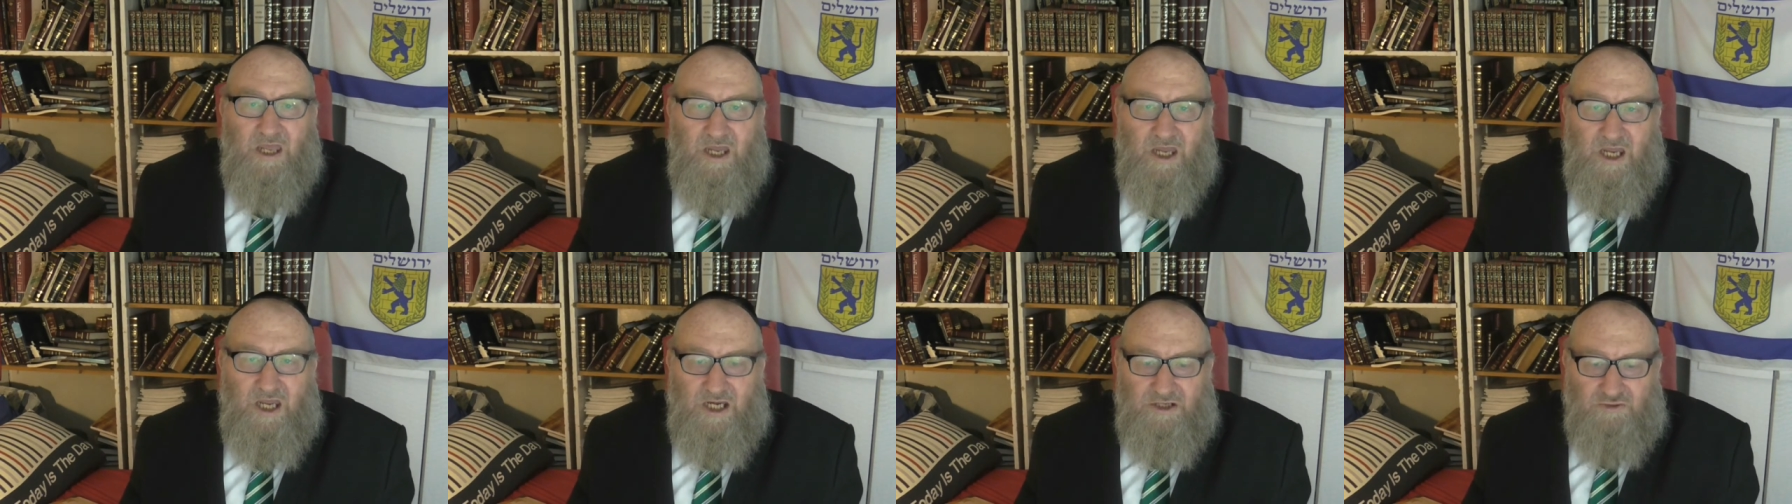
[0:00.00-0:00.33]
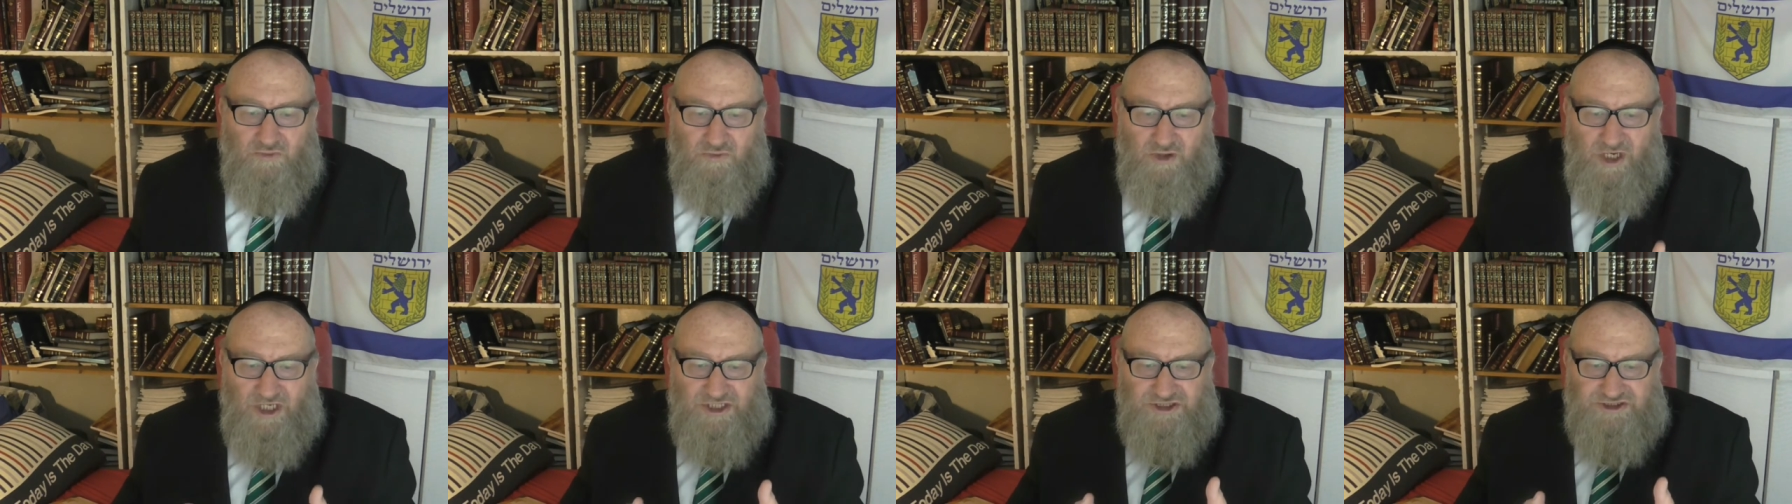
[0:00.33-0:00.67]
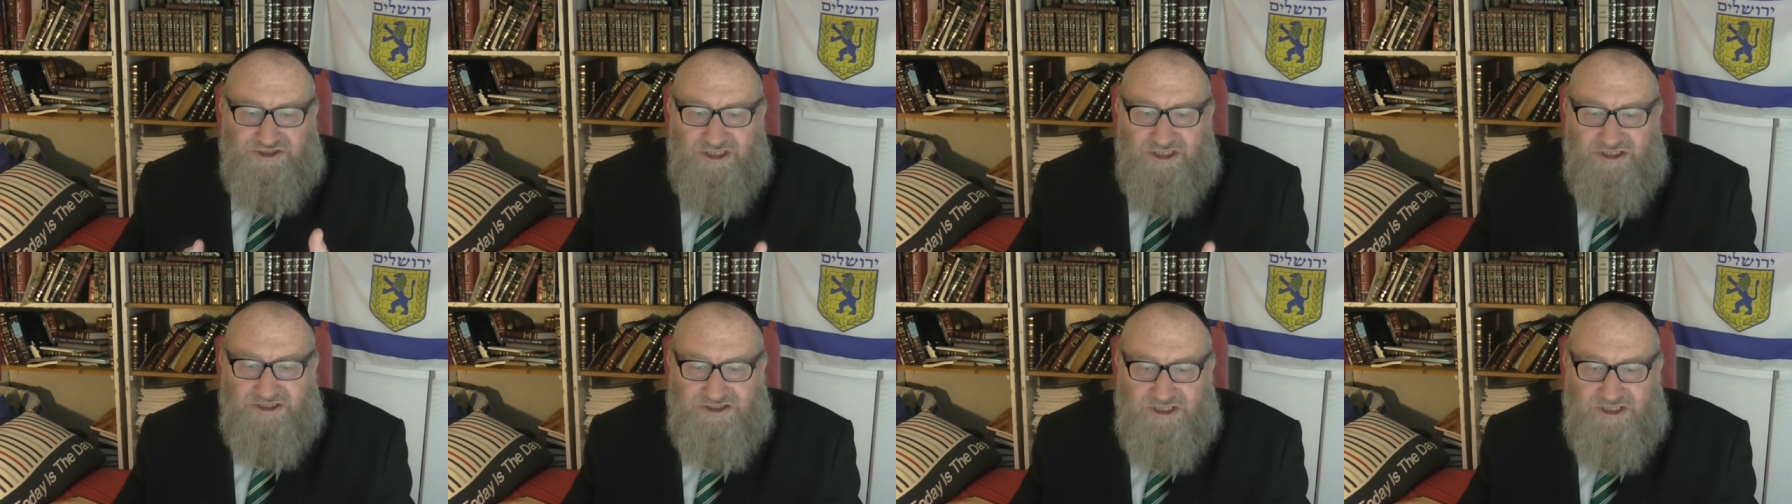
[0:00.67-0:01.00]
And
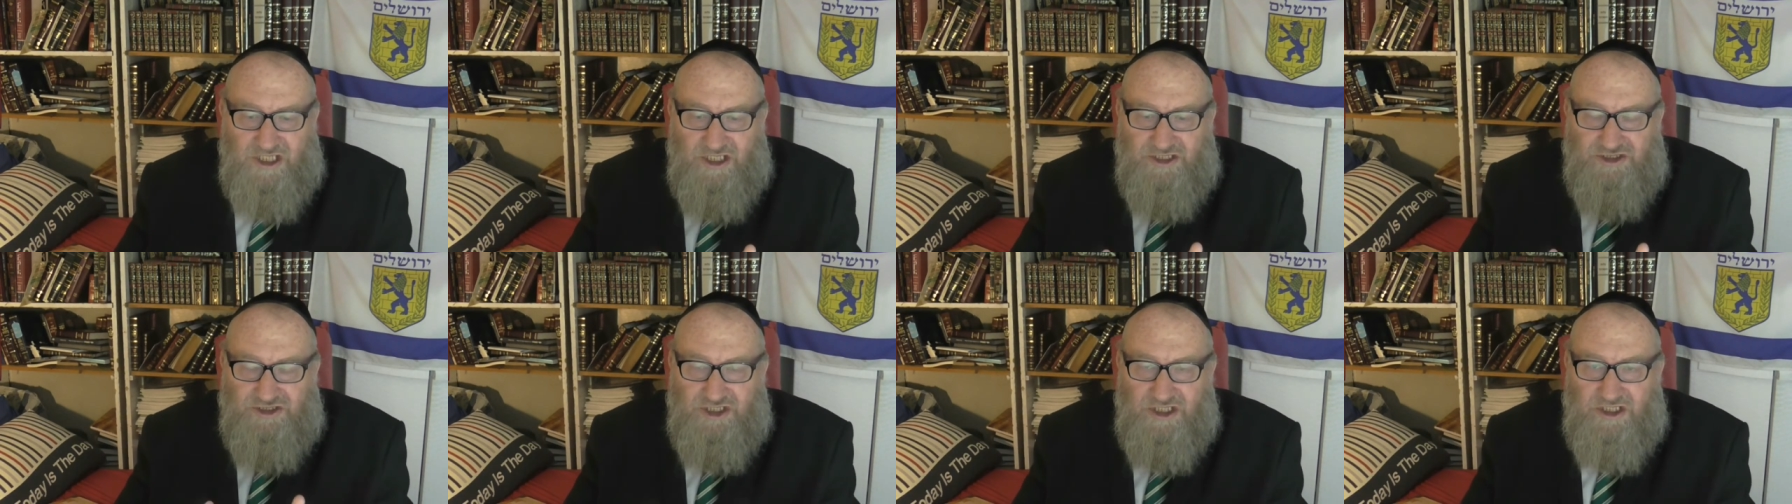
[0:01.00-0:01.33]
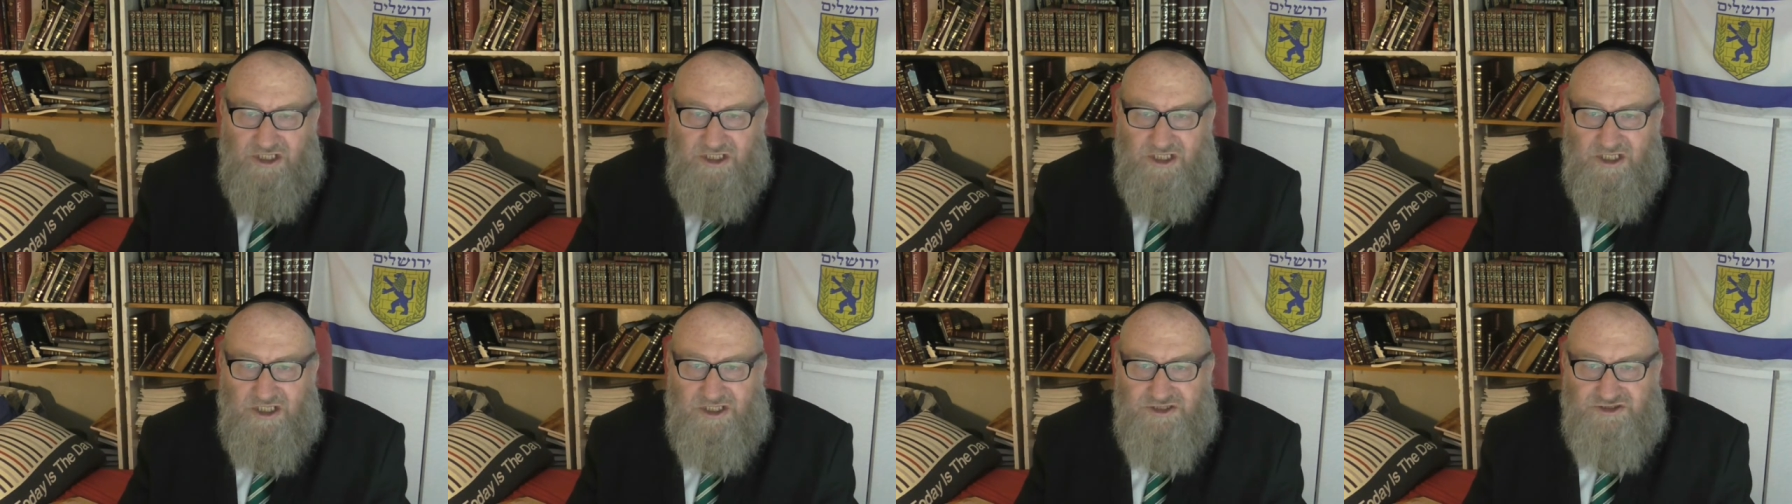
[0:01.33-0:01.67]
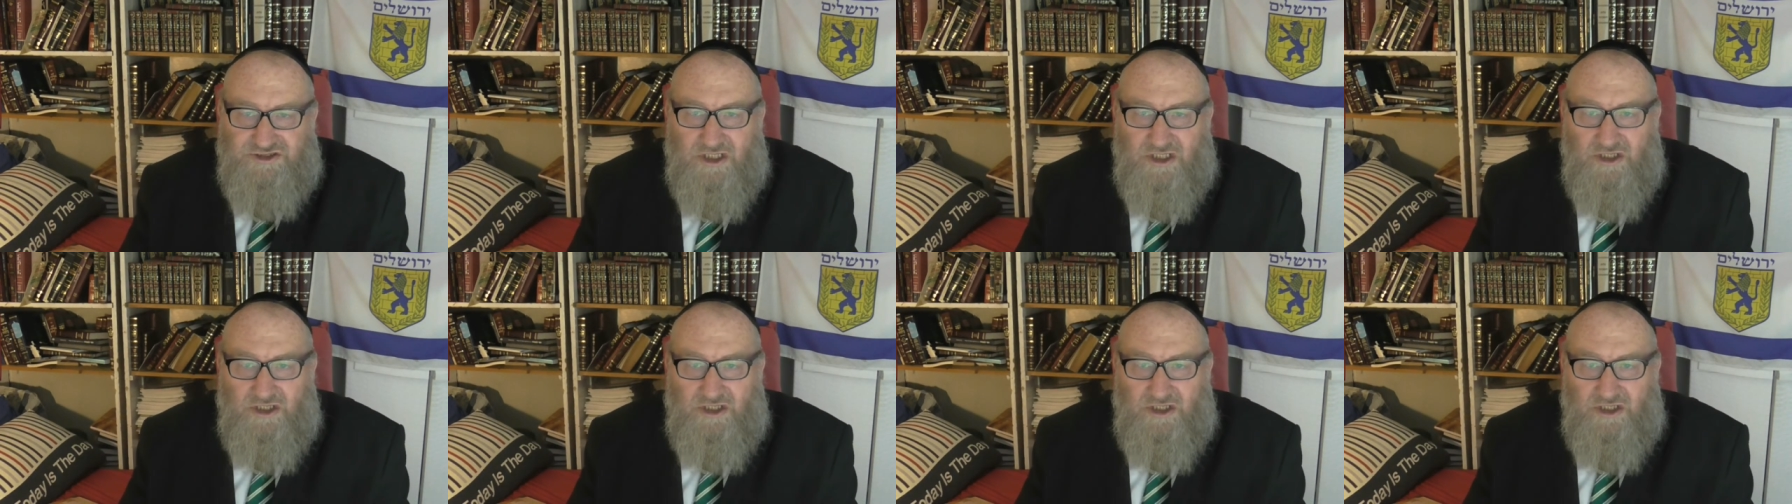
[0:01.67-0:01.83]
once this uh, gene is